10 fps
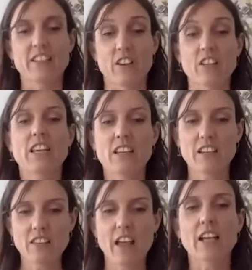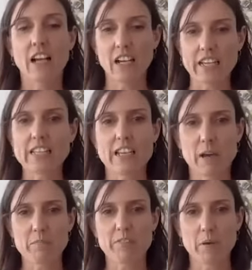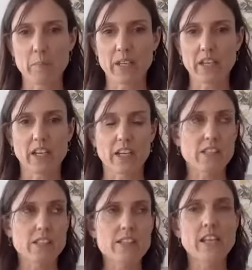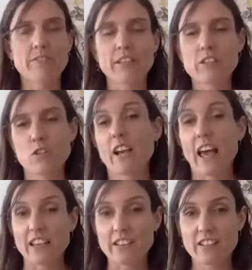getting that cleaned up from the beginning, and it's never too late.